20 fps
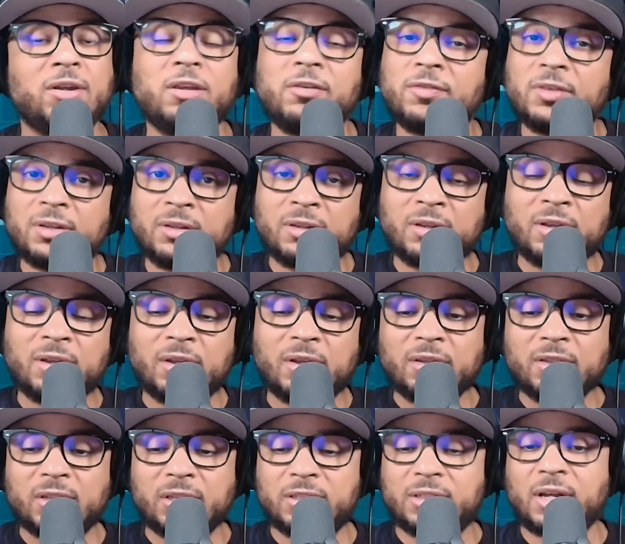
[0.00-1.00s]
Even
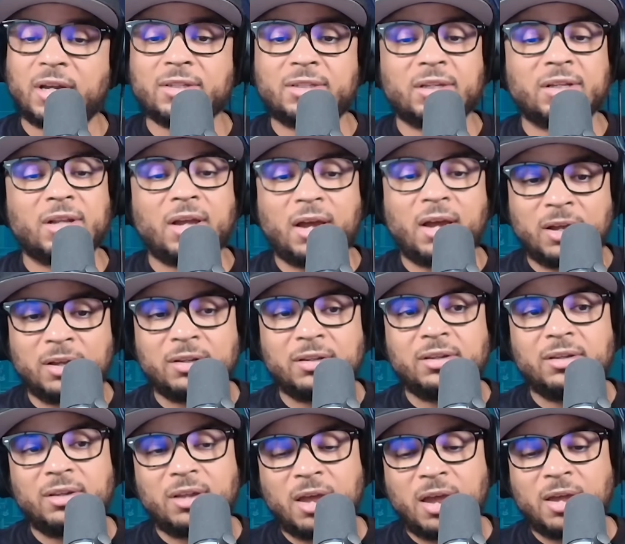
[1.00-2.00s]
Tajon Salon
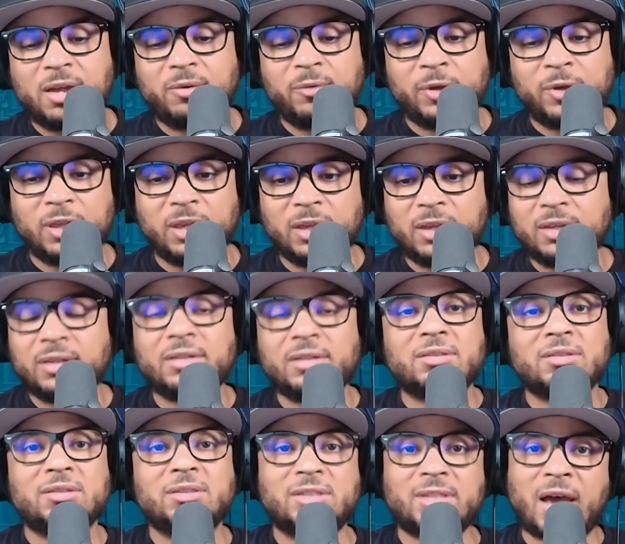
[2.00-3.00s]
with his
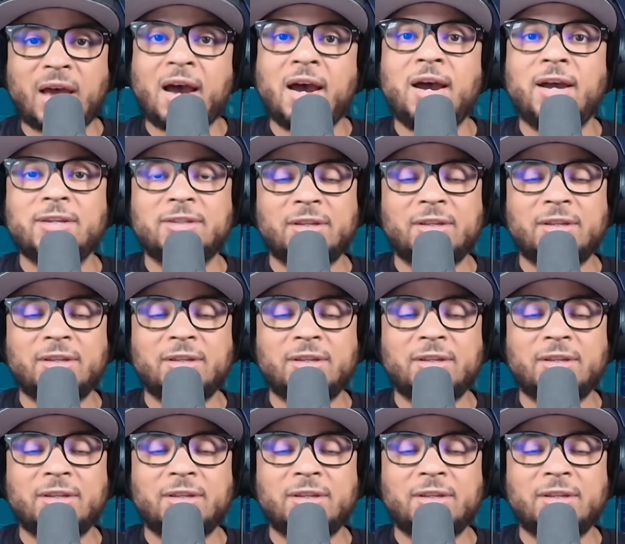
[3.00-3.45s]
size and